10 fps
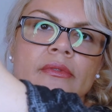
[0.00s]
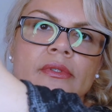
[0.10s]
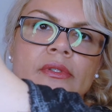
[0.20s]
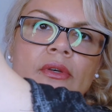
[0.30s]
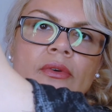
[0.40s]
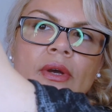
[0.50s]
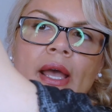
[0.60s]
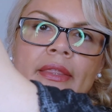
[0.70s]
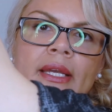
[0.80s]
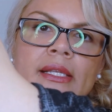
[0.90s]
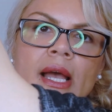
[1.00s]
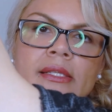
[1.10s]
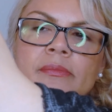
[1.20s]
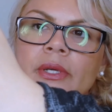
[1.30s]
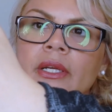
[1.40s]
So I think it
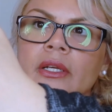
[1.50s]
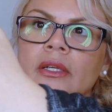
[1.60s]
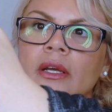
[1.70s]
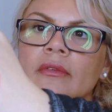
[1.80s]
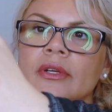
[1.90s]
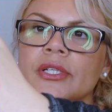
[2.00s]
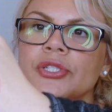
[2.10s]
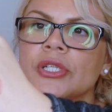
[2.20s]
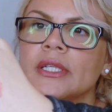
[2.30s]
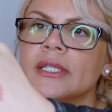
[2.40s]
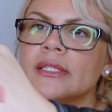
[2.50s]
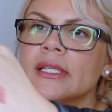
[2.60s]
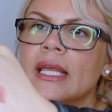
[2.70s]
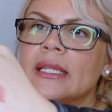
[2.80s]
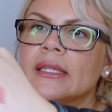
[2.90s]
has pretty good coverage, and it is
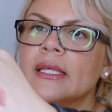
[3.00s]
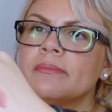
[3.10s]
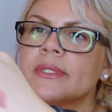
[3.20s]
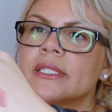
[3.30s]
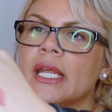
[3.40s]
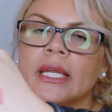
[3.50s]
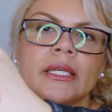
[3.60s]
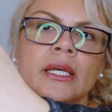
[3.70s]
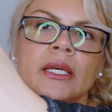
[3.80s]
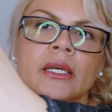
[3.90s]
a lip stain,